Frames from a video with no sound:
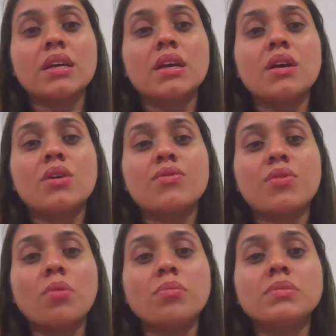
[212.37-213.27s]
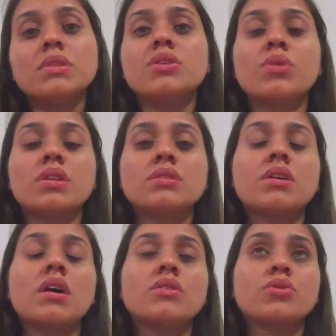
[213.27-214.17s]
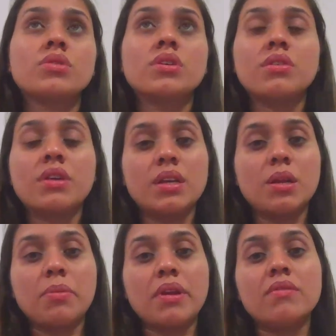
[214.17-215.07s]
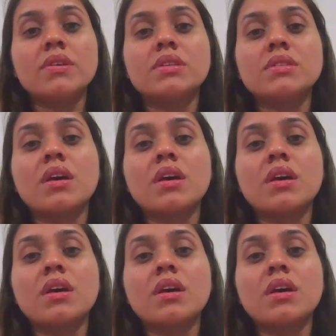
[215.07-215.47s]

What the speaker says: from the urethra to the renal pelvis.